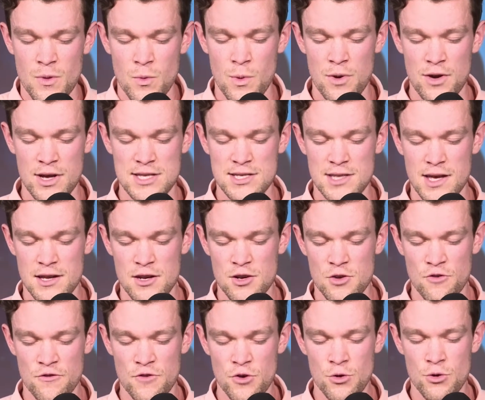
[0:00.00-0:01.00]
we're
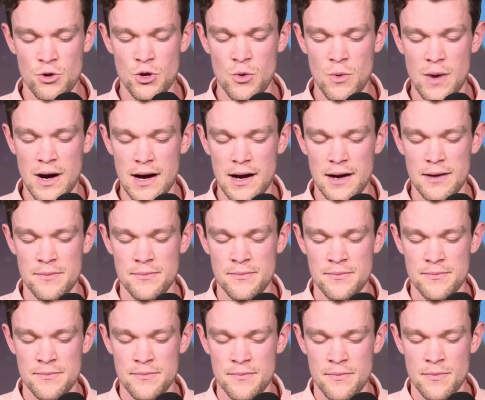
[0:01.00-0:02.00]
excited of who you are,
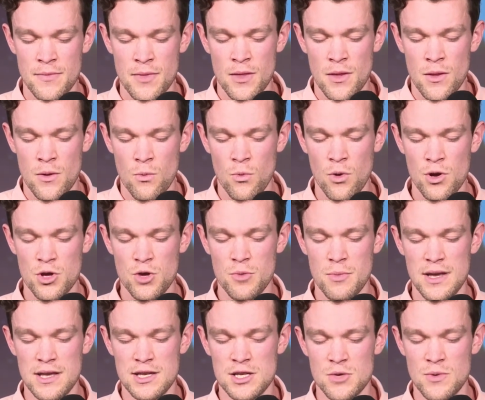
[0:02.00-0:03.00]
what you
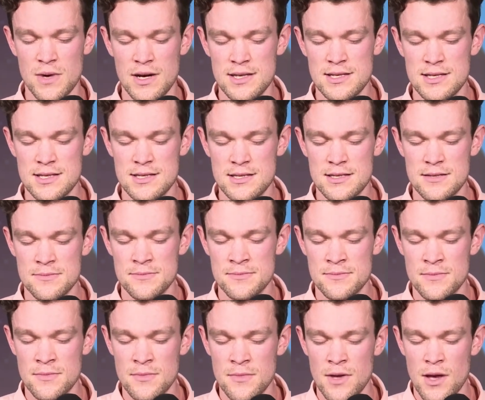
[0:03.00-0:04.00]
mean to us,
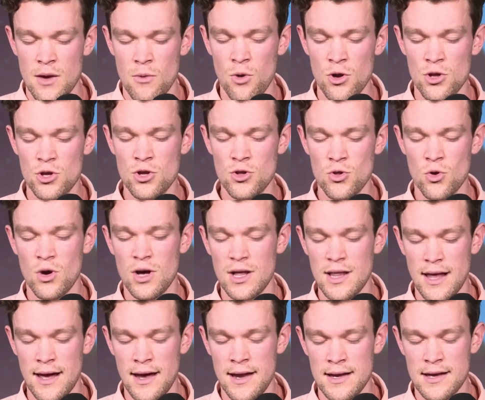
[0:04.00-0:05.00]
what you look
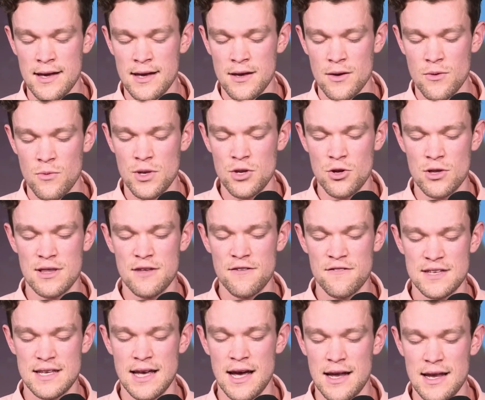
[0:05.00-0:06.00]
like when you're
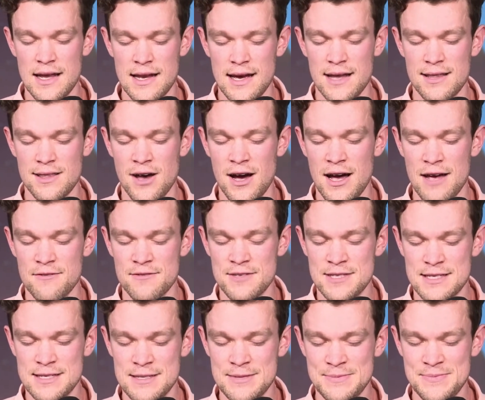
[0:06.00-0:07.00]
lived out in our
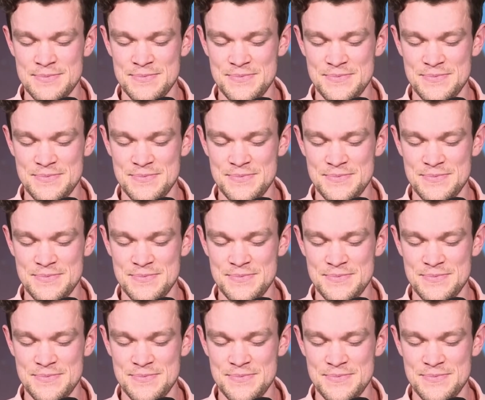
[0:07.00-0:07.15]
lives.